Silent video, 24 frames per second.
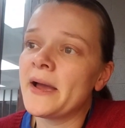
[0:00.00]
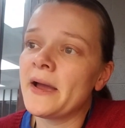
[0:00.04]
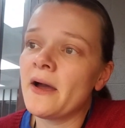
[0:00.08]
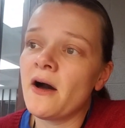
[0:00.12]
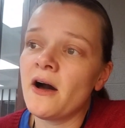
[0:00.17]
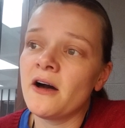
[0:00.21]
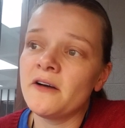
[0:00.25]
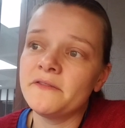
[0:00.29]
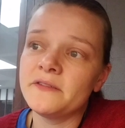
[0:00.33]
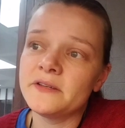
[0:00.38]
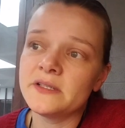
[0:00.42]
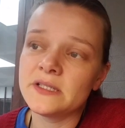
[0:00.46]

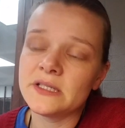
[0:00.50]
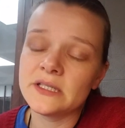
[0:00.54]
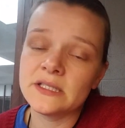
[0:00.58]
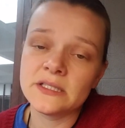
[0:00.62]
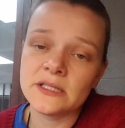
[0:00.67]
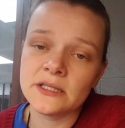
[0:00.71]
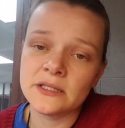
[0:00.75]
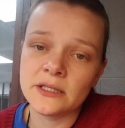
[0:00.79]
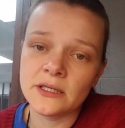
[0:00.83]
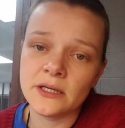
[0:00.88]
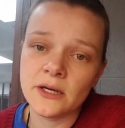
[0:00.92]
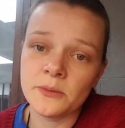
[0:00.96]
office is
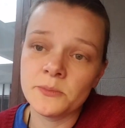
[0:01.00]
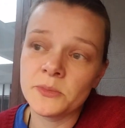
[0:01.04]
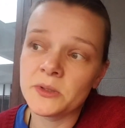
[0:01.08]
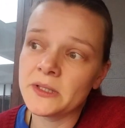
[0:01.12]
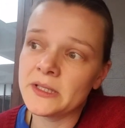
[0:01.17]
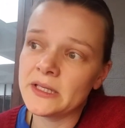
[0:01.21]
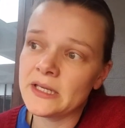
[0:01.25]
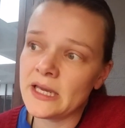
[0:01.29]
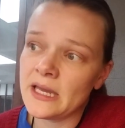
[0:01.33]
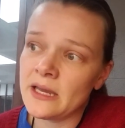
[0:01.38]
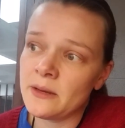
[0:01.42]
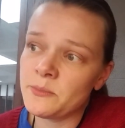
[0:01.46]
on the
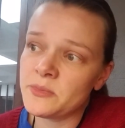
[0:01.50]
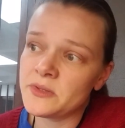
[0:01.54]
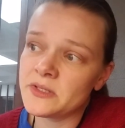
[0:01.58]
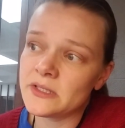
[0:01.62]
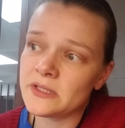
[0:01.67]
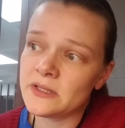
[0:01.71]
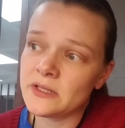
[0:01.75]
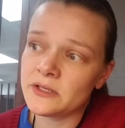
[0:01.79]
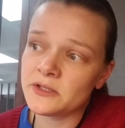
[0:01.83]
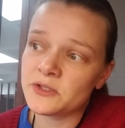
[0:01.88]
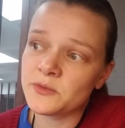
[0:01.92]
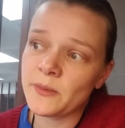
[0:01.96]
Cumberland campus,
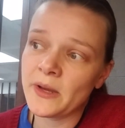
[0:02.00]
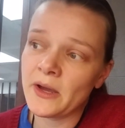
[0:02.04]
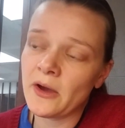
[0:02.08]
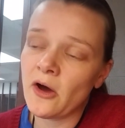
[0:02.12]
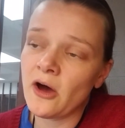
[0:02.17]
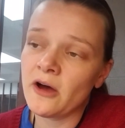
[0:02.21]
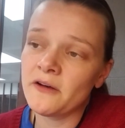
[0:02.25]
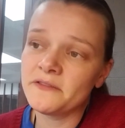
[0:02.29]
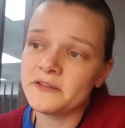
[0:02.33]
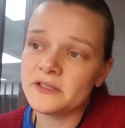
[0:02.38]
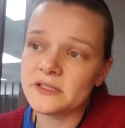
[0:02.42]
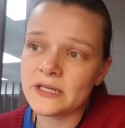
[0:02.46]
and there's my
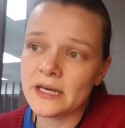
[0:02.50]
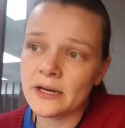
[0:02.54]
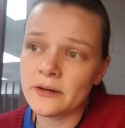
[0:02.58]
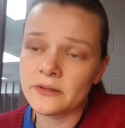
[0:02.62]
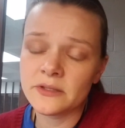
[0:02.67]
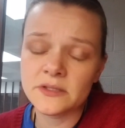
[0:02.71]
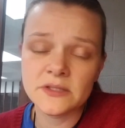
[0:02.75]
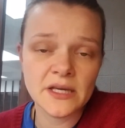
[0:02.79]
office hours.